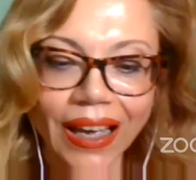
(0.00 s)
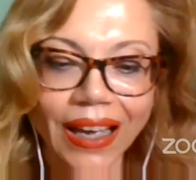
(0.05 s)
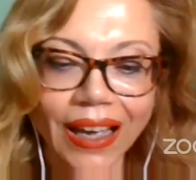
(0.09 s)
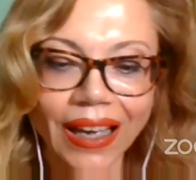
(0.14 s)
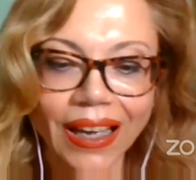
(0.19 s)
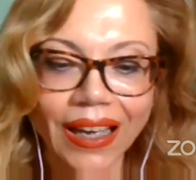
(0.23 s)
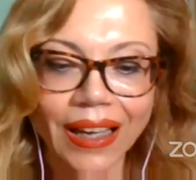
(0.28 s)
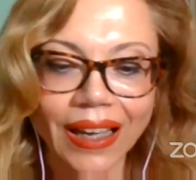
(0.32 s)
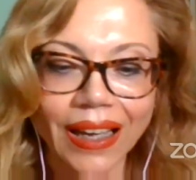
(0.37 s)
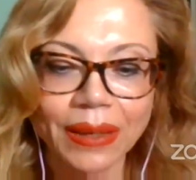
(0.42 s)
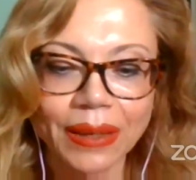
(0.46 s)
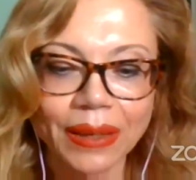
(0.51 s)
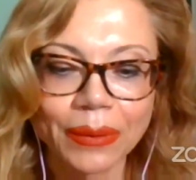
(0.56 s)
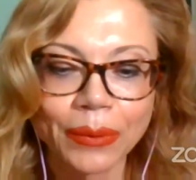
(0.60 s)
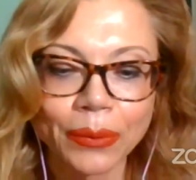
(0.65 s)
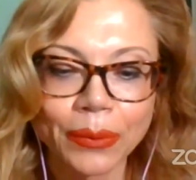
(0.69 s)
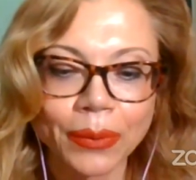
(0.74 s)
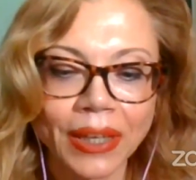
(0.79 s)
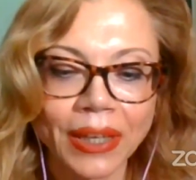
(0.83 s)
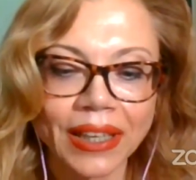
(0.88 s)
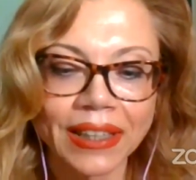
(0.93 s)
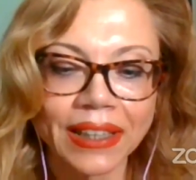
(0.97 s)

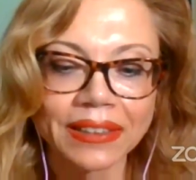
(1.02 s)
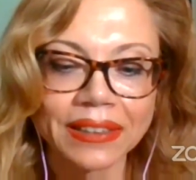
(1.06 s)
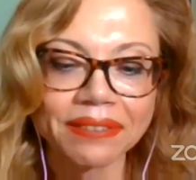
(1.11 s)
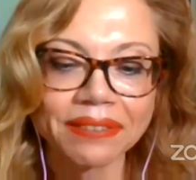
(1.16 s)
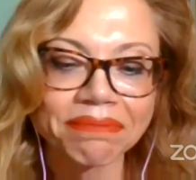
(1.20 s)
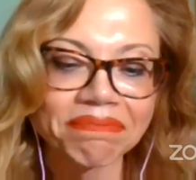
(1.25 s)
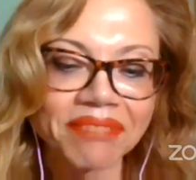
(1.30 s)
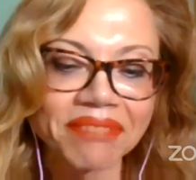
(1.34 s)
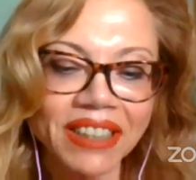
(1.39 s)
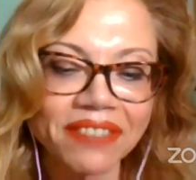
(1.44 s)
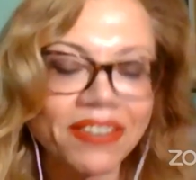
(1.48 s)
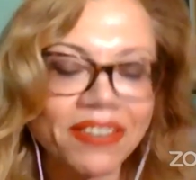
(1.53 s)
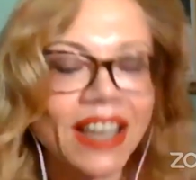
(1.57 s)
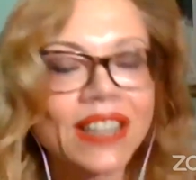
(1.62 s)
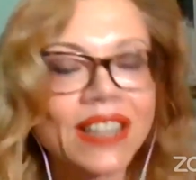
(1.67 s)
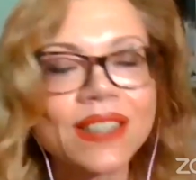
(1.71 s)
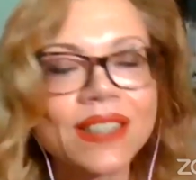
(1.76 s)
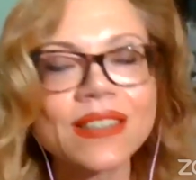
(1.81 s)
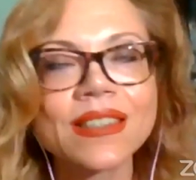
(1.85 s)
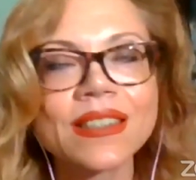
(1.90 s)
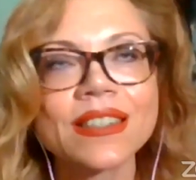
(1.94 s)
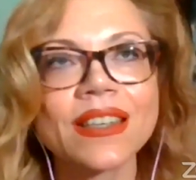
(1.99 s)
the
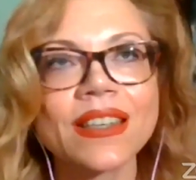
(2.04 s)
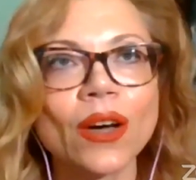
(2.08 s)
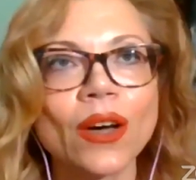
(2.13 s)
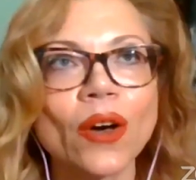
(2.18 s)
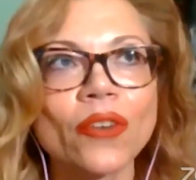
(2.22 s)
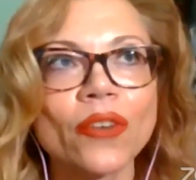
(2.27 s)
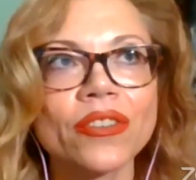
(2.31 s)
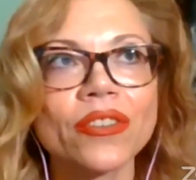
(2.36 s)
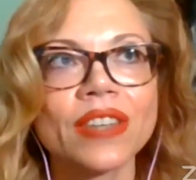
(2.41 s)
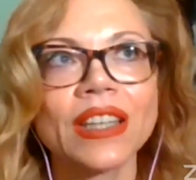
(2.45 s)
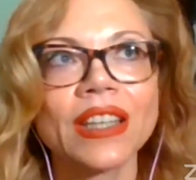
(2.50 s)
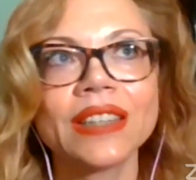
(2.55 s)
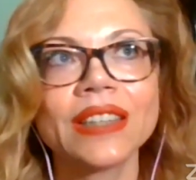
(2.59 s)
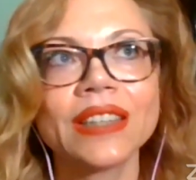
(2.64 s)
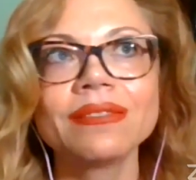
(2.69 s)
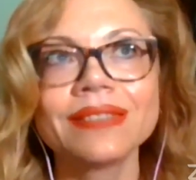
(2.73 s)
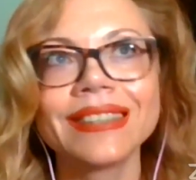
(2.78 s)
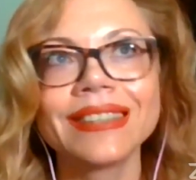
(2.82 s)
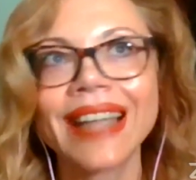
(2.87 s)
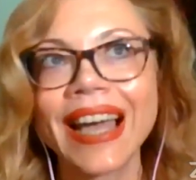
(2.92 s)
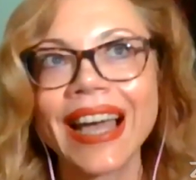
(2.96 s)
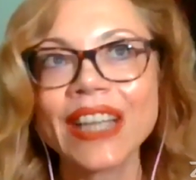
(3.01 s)
events of The
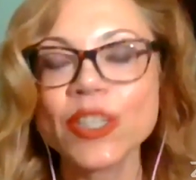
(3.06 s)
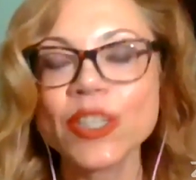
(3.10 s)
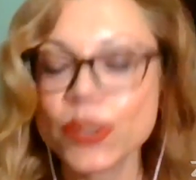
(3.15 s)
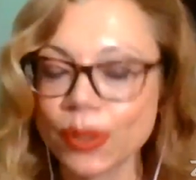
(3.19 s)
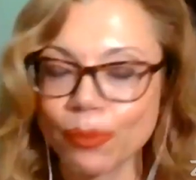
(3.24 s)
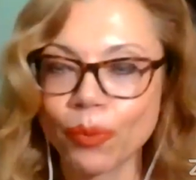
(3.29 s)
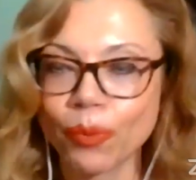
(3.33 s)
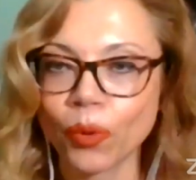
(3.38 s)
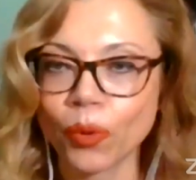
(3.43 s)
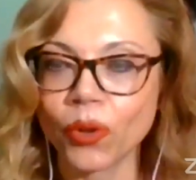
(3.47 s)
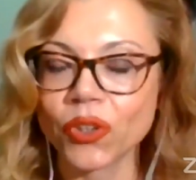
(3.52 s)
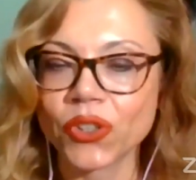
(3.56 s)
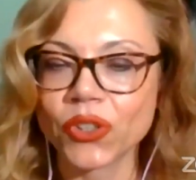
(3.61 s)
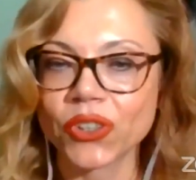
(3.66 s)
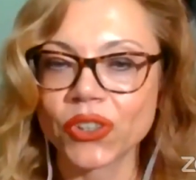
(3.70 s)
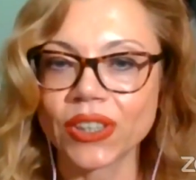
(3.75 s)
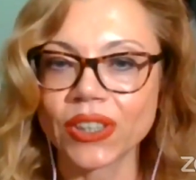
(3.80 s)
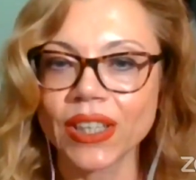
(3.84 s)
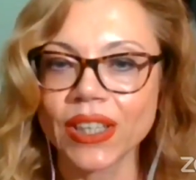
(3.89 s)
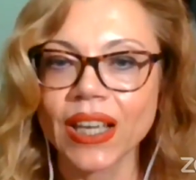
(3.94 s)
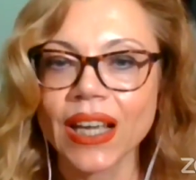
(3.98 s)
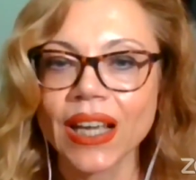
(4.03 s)
Night
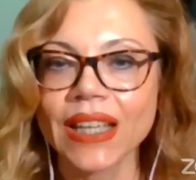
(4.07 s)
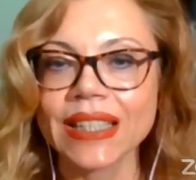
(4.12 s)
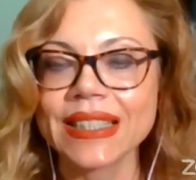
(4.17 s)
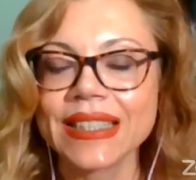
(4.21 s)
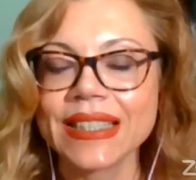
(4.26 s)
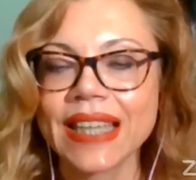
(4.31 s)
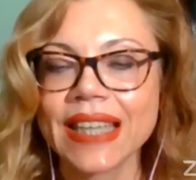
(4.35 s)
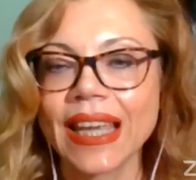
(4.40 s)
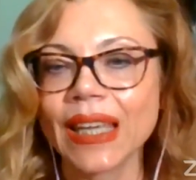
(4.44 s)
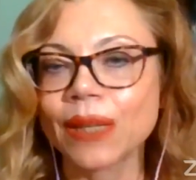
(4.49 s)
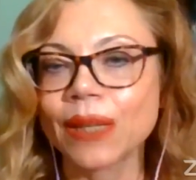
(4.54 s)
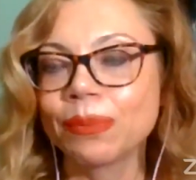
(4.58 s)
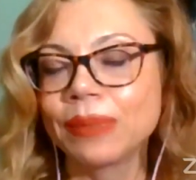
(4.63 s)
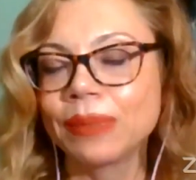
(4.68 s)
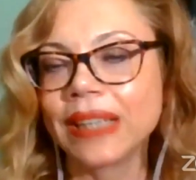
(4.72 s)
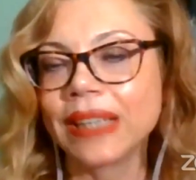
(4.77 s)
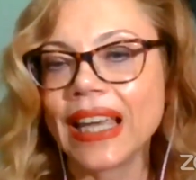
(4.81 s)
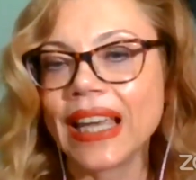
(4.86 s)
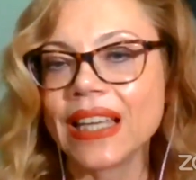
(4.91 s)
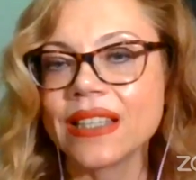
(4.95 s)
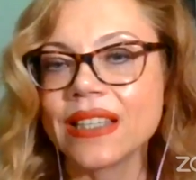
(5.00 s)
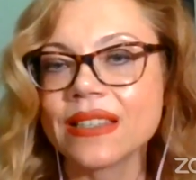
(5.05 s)
Reporter take
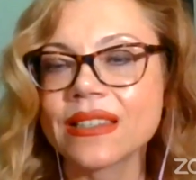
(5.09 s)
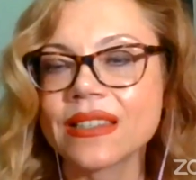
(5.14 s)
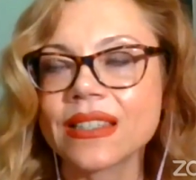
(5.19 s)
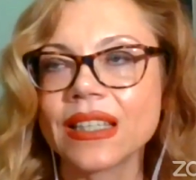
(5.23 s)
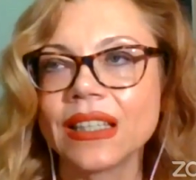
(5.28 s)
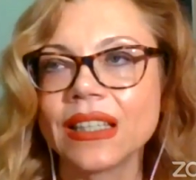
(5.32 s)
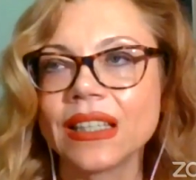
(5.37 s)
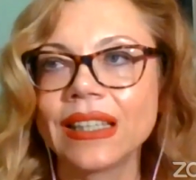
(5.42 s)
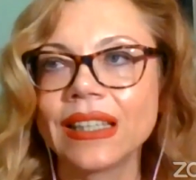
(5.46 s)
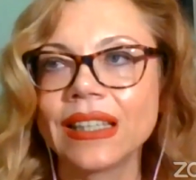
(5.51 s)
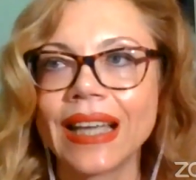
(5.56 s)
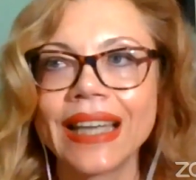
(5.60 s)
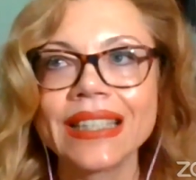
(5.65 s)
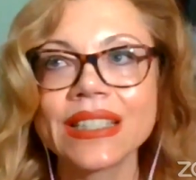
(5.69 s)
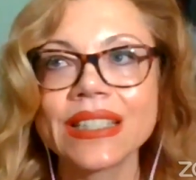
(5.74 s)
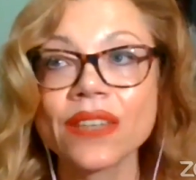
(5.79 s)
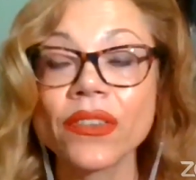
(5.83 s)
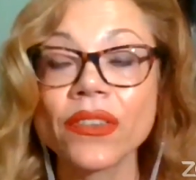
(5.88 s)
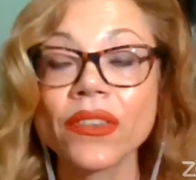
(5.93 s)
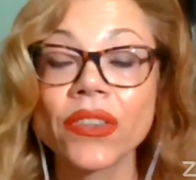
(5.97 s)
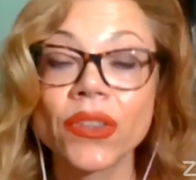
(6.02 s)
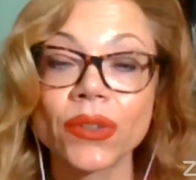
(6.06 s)
place in
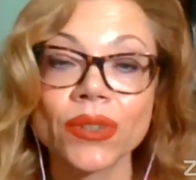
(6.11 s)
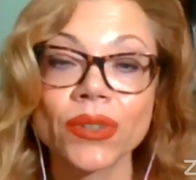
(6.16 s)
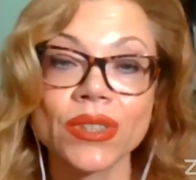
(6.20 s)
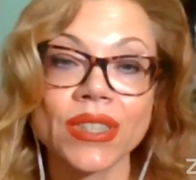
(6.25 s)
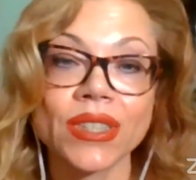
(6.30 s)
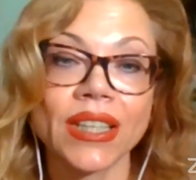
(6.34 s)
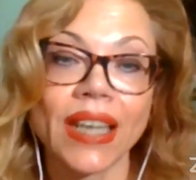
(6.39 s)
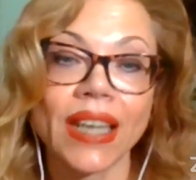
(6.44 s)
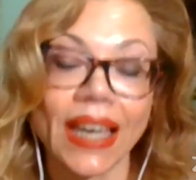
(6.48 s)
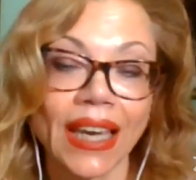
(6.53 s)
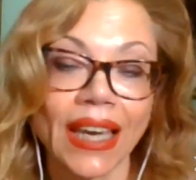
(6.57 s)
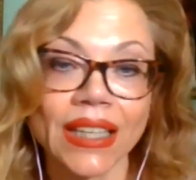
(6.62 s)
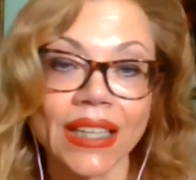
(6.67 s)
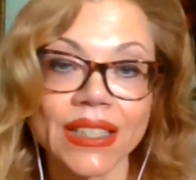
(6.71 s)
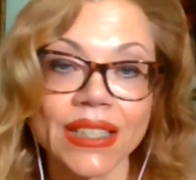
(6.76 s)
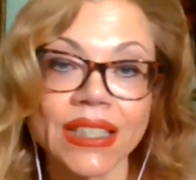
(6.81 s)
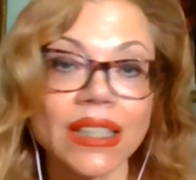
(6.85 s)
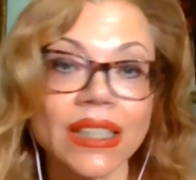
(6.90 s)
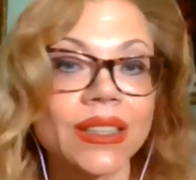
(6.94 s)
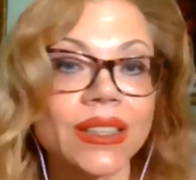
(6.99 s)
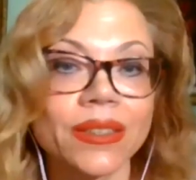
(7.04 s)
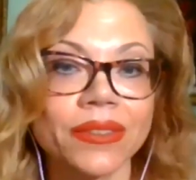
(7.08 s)

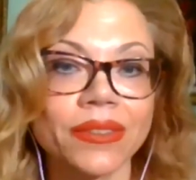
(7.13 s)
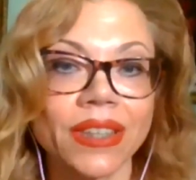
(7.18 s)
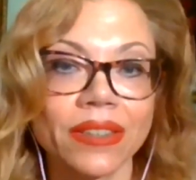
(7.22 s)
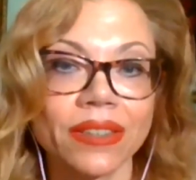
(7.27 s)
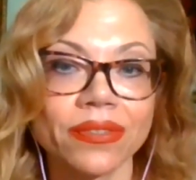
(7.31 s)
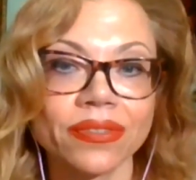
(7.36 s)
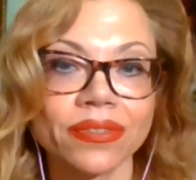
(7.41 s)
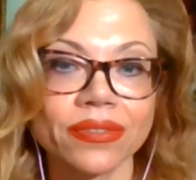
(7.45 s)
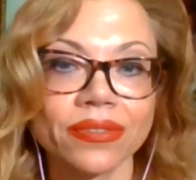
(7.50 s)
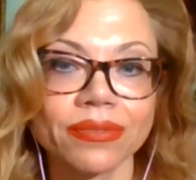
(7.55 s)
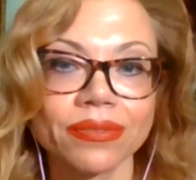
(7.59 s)
1938 in Lviv,